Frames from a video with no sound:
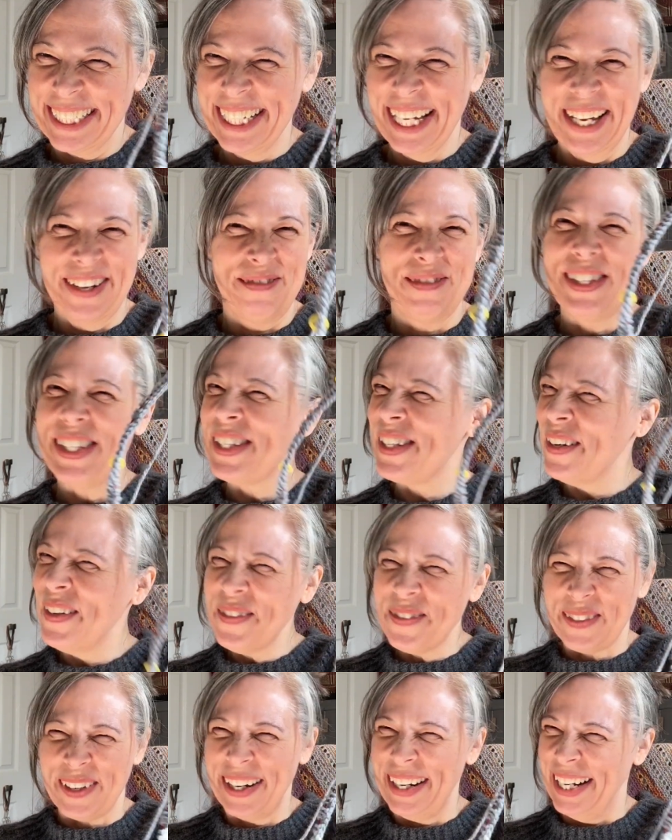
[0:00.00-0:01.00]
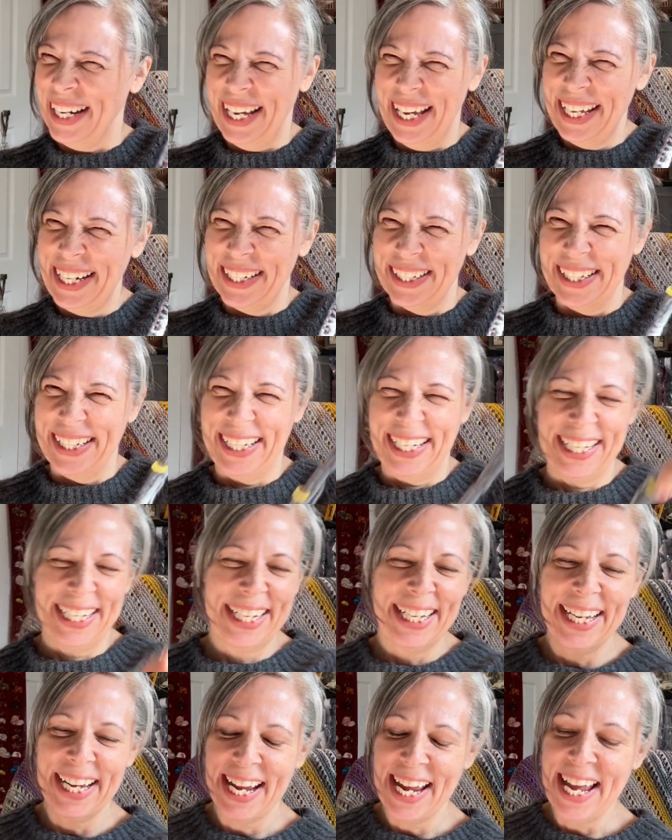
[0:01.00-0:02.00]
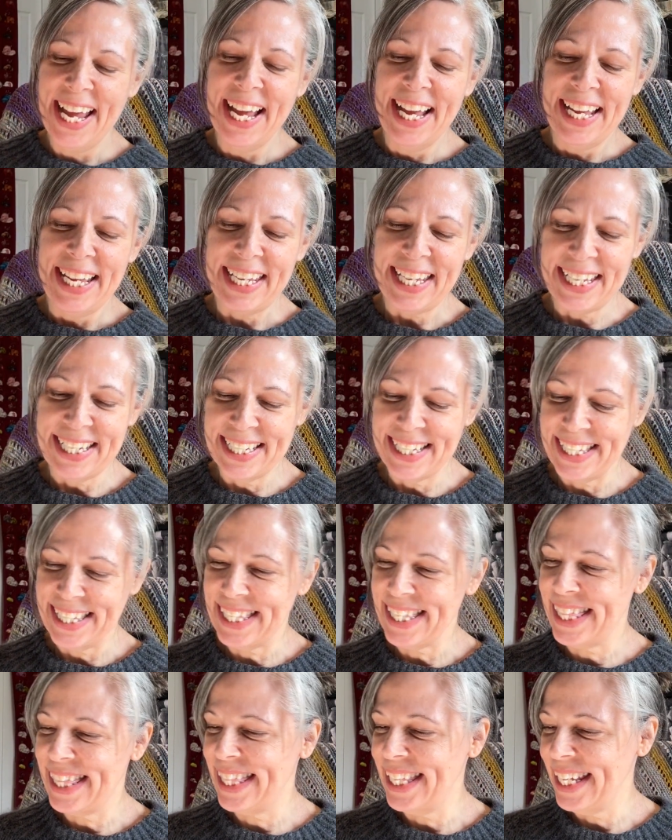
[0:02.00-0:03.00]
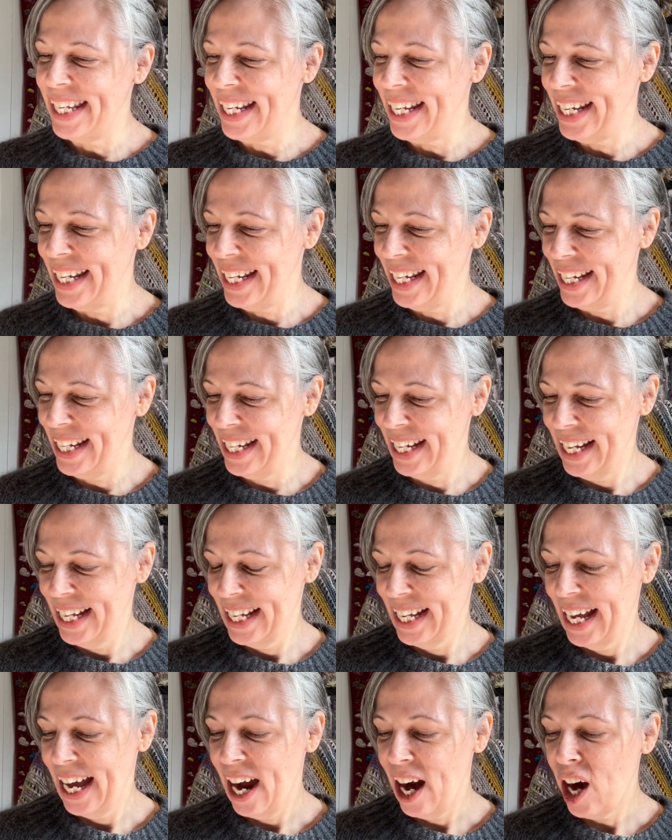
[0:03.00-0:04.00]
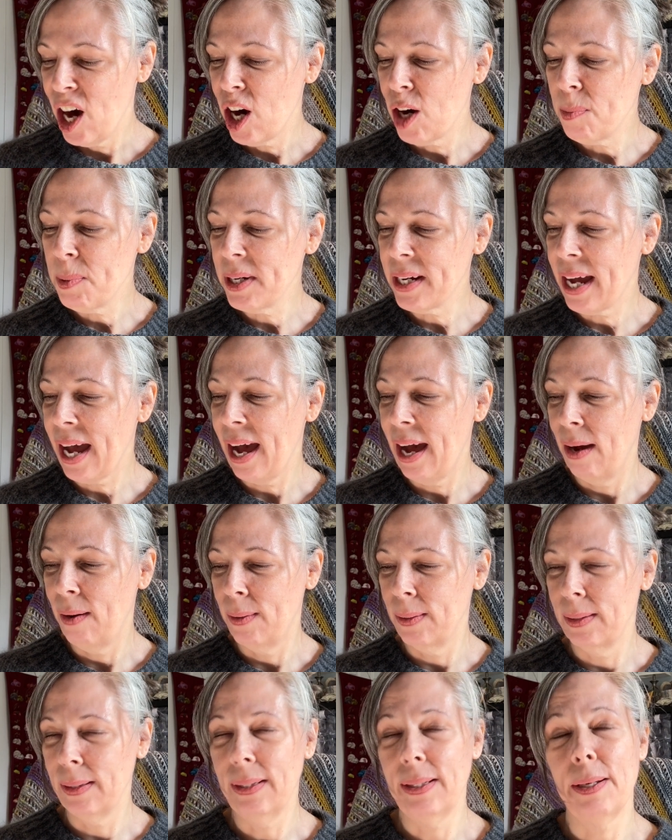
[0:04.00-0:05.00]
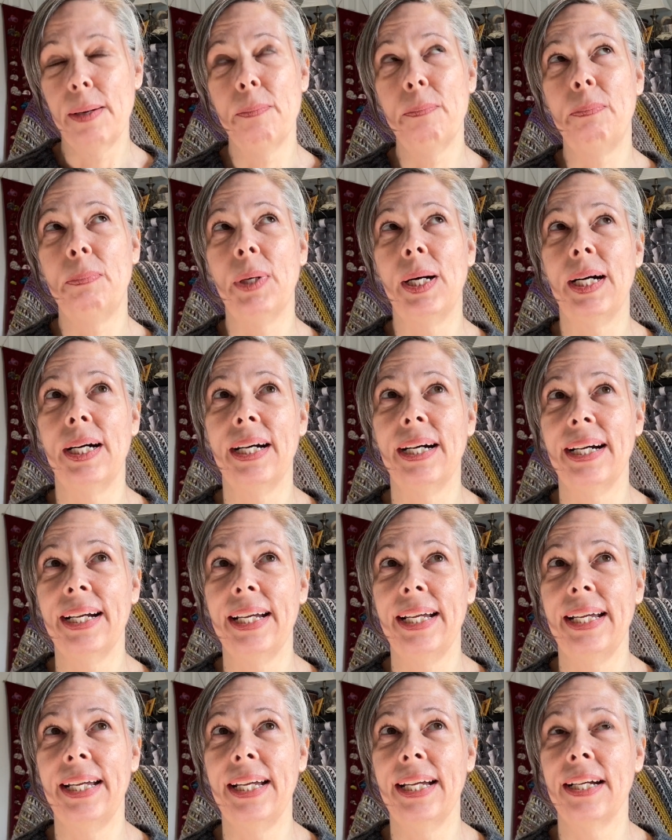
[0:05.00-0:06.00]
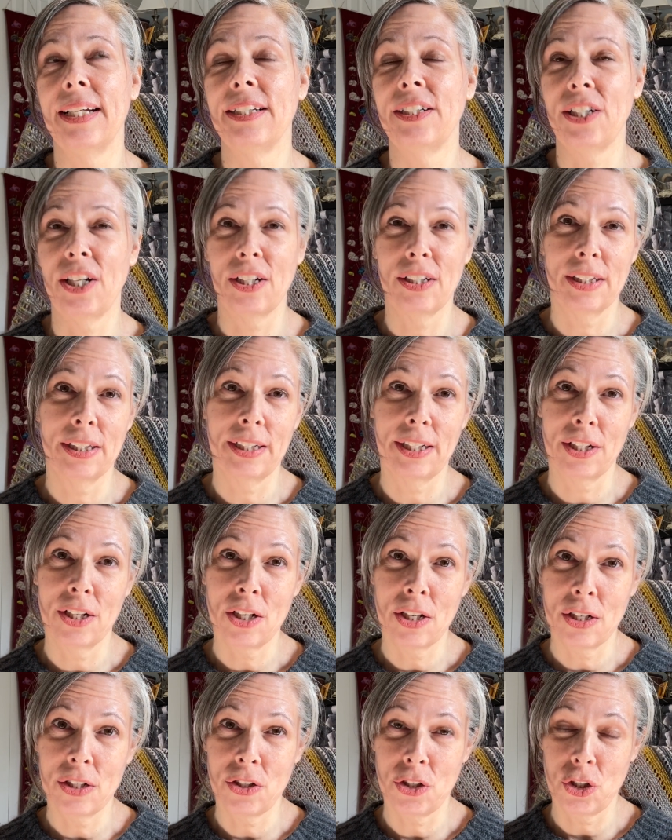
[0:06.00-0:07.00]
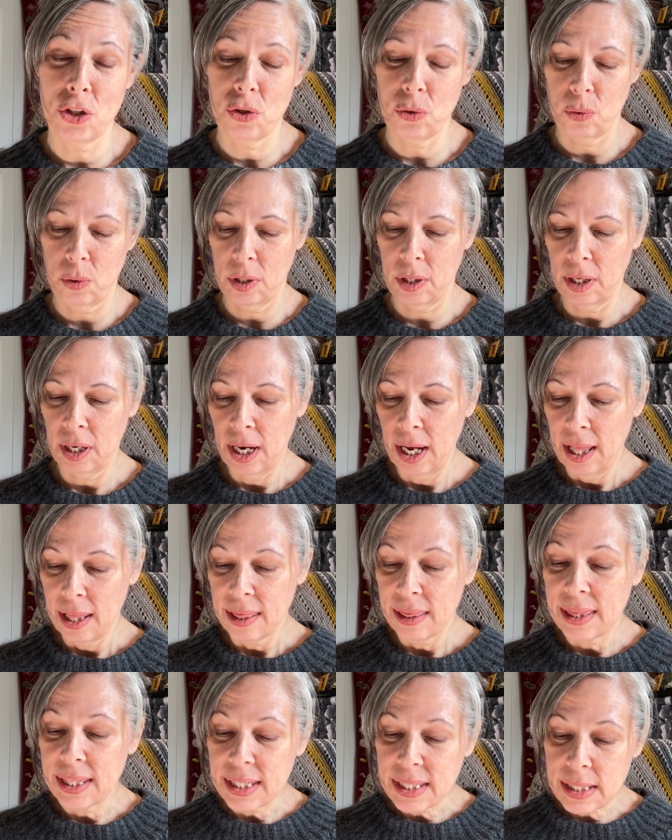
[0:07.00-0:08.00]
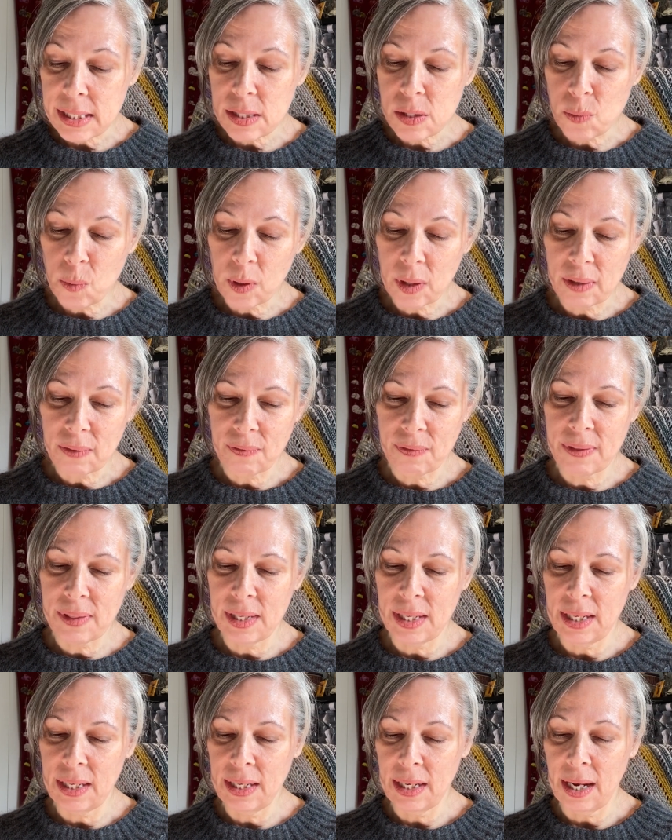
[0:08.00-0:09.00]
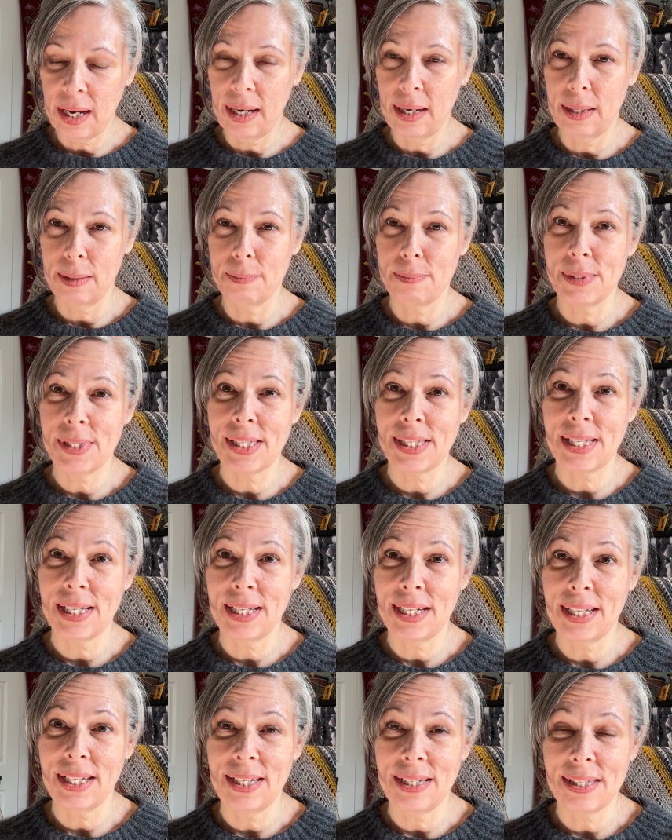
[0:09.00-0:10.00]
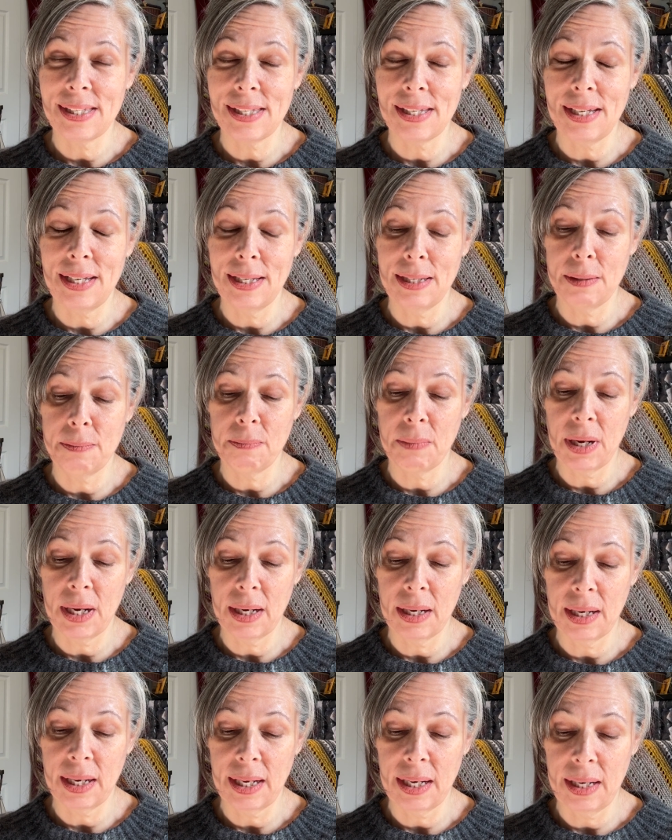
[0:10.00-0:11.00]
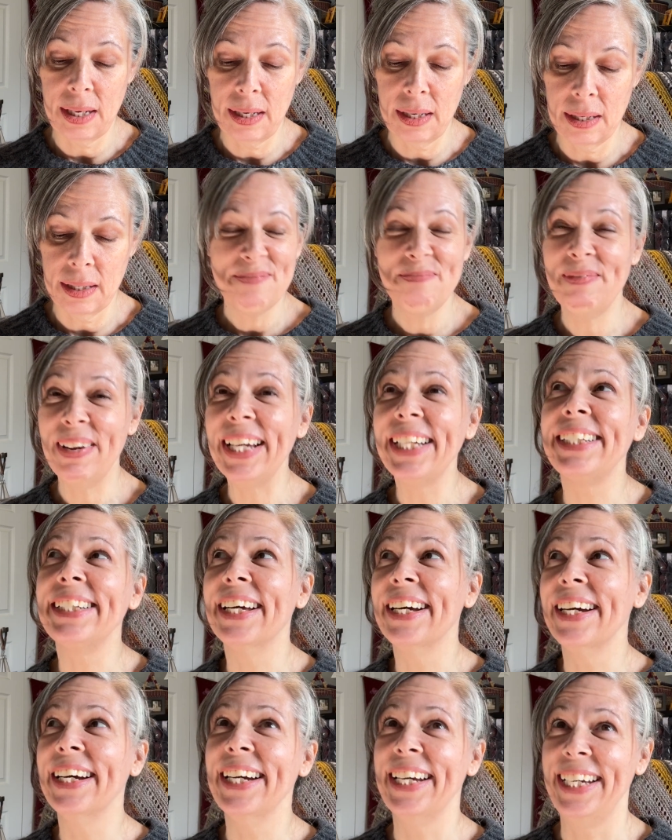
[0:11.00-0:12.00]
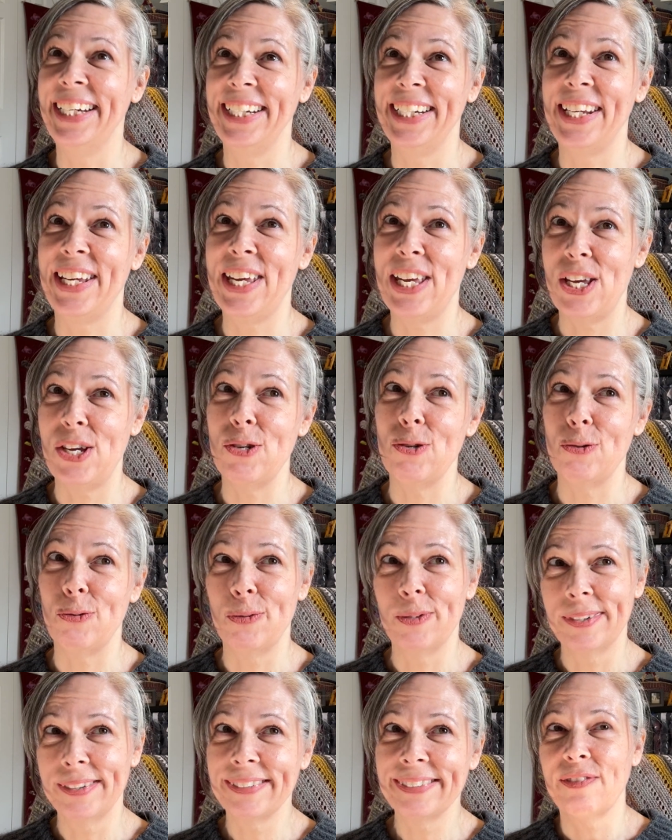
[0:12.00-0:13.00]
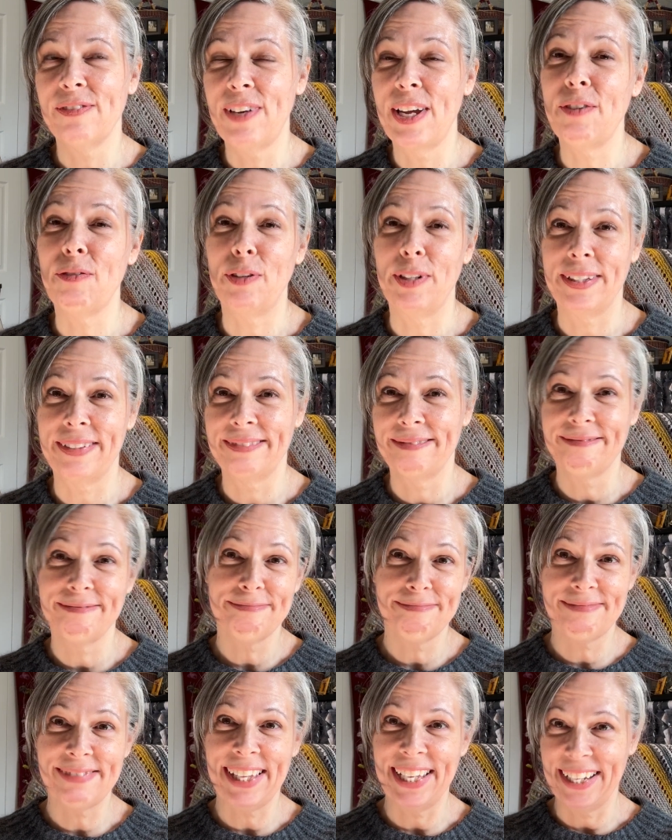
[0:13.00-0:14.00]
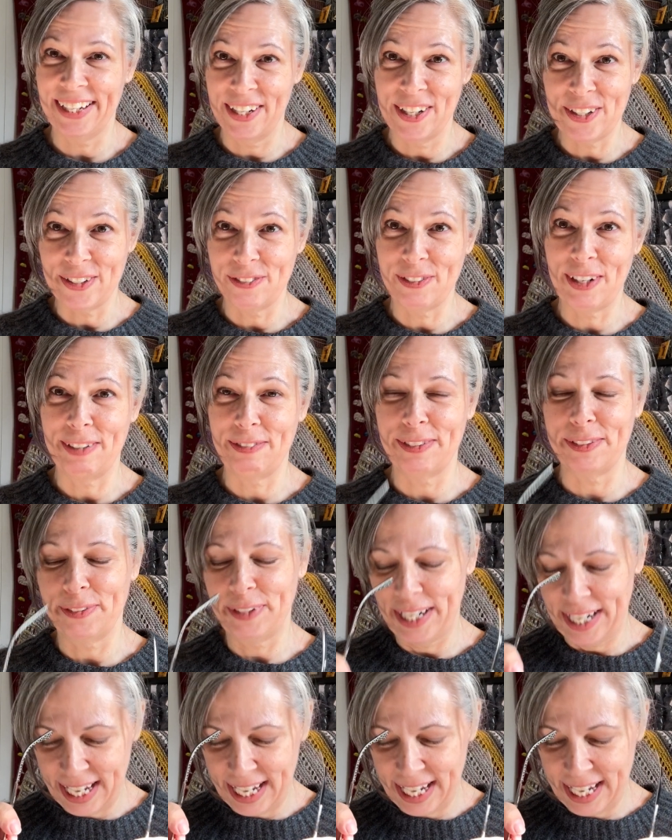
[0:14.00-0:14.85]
I'm so far ahead on it, is the Harbour Cowl by darling Jadore. This is one of the items that is in my Make 9 queue, favorite thing on Ravelry.